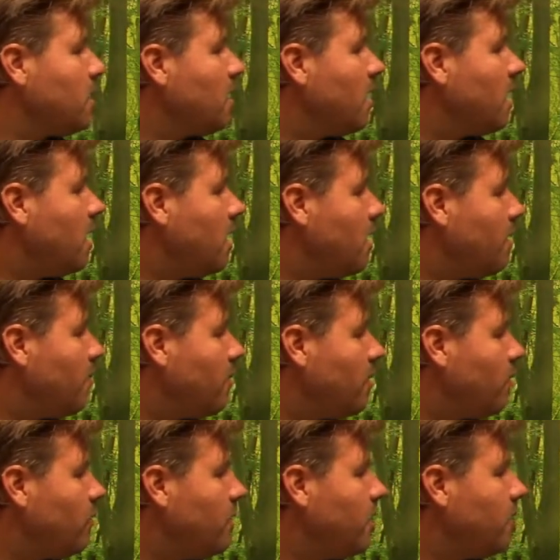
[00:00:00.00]

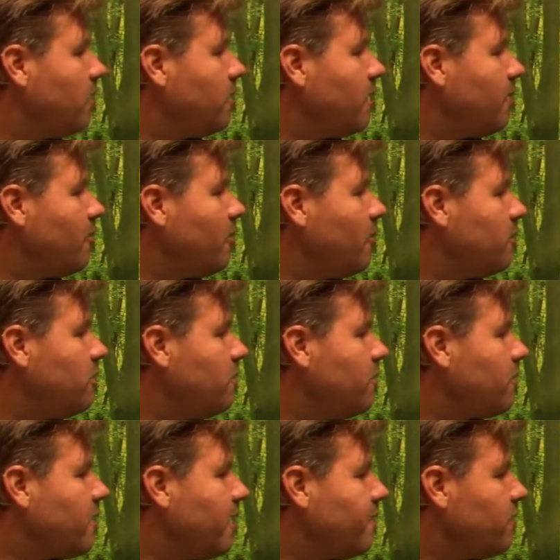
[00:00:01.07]
Then what we do
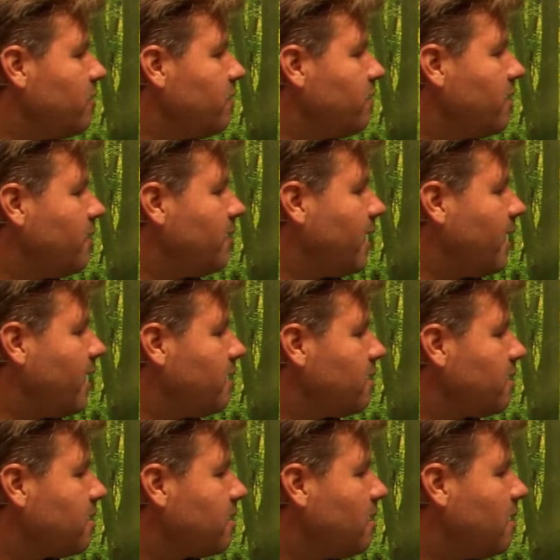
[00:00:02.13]
is, after you've done that,
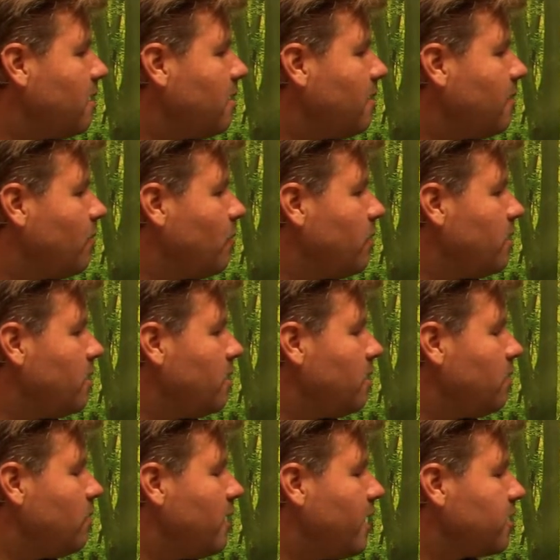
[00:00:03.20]

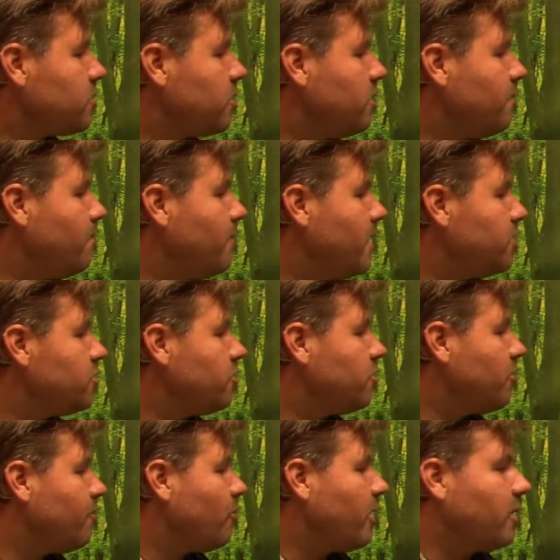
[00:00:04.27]
we actually measure
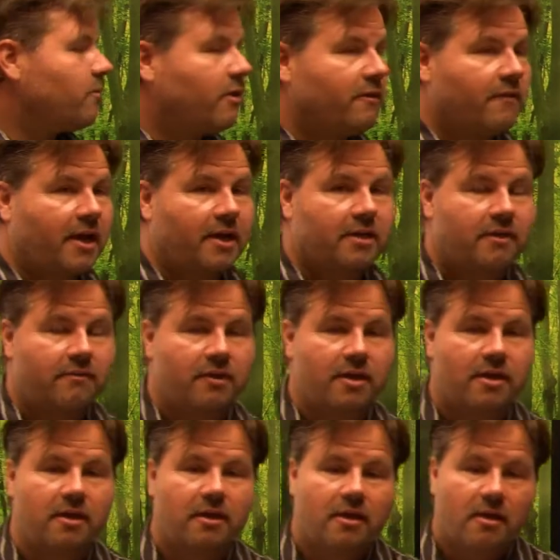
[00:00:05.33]
your brainwave
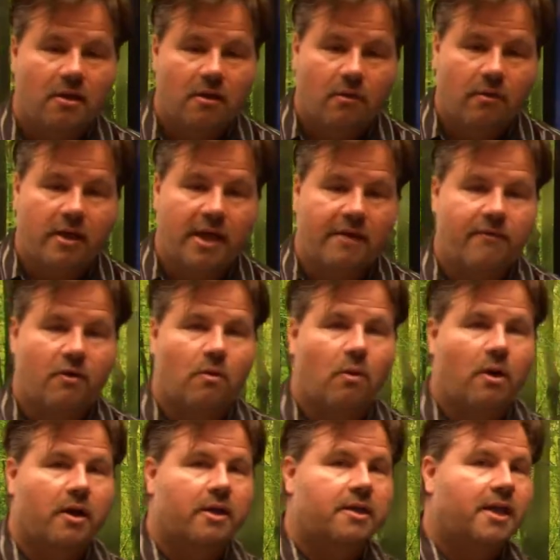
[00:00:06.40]
activity. We have a
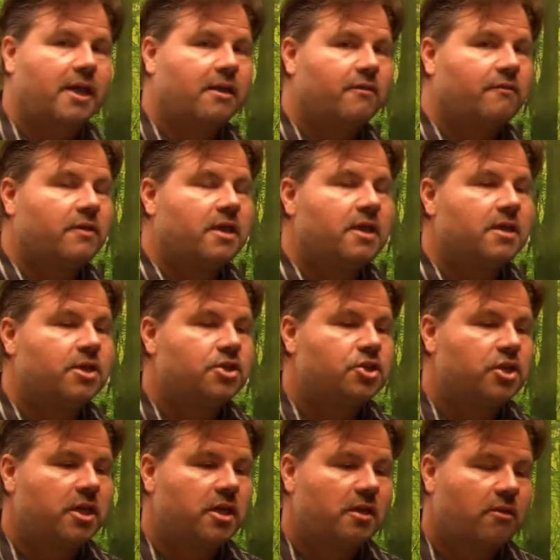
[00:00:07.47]
quantitative
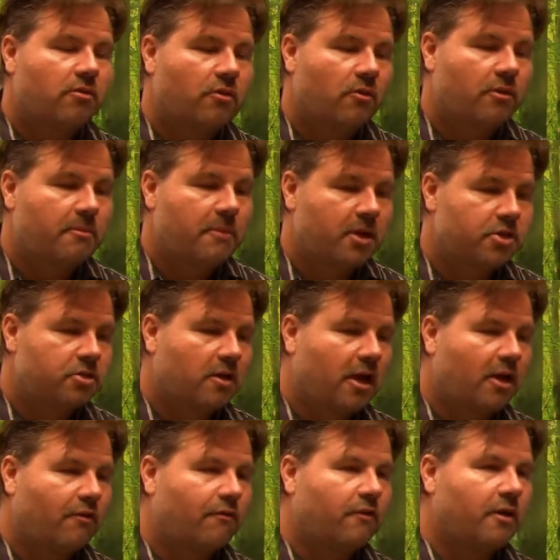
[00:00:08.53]
EEG, so we measure
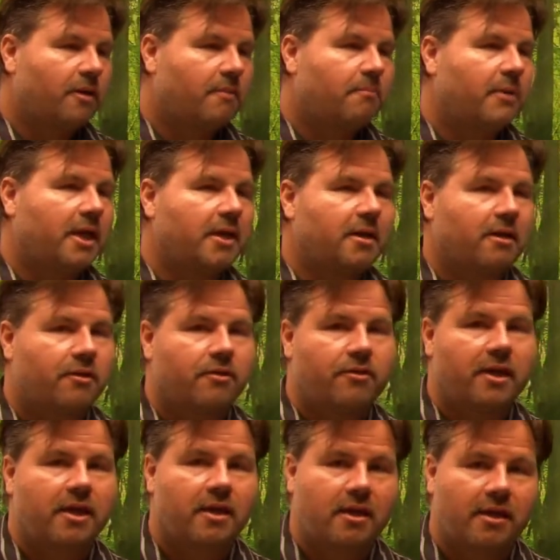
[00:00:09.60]
alpha, beta,
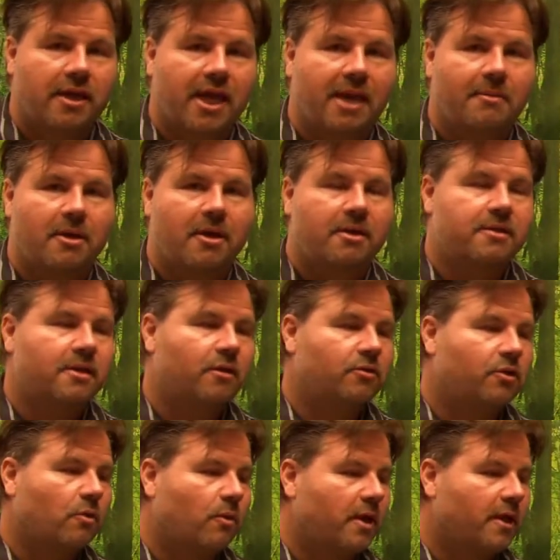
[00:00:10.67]
theta, gamma, and
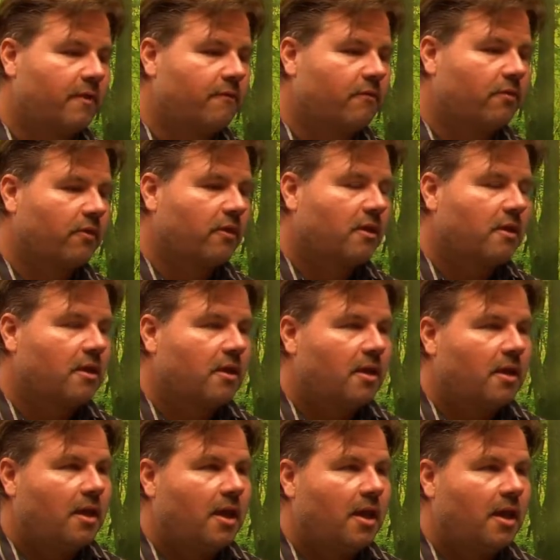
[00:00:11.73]
delta waves.
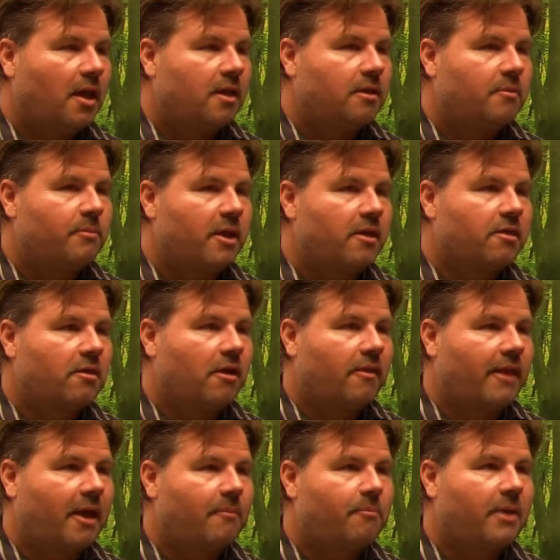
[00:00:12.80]
And based on
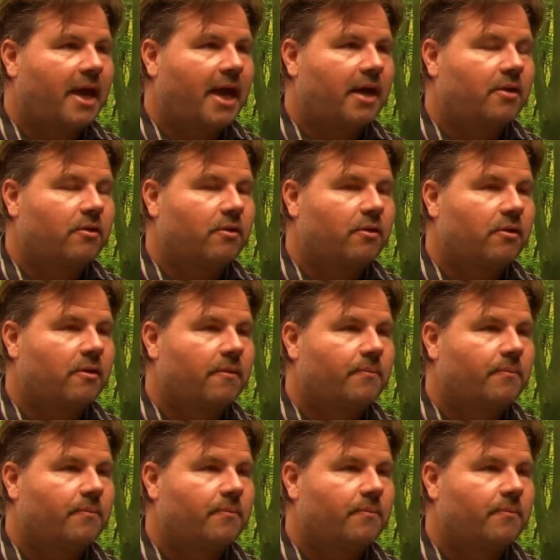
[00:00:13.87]
that pattern,